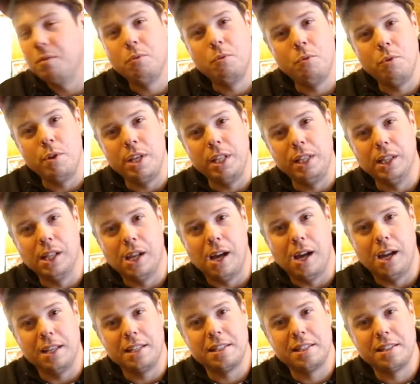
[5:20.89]
we
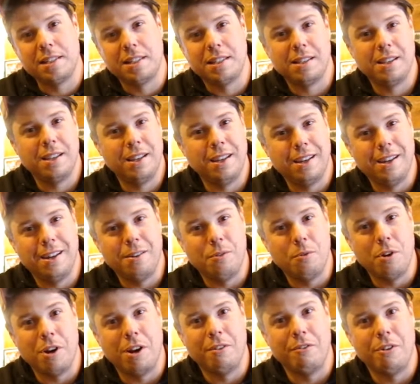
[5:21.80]
lost
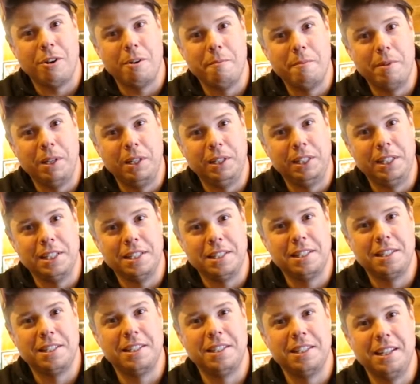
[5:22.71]
one of our
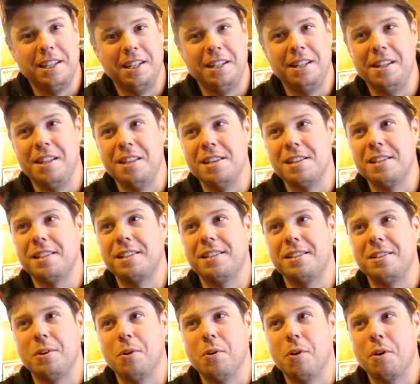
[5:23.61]
buildings in this
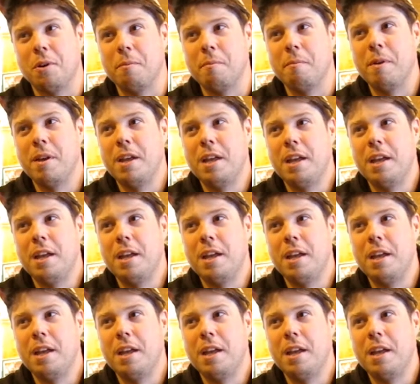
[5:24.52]
storm.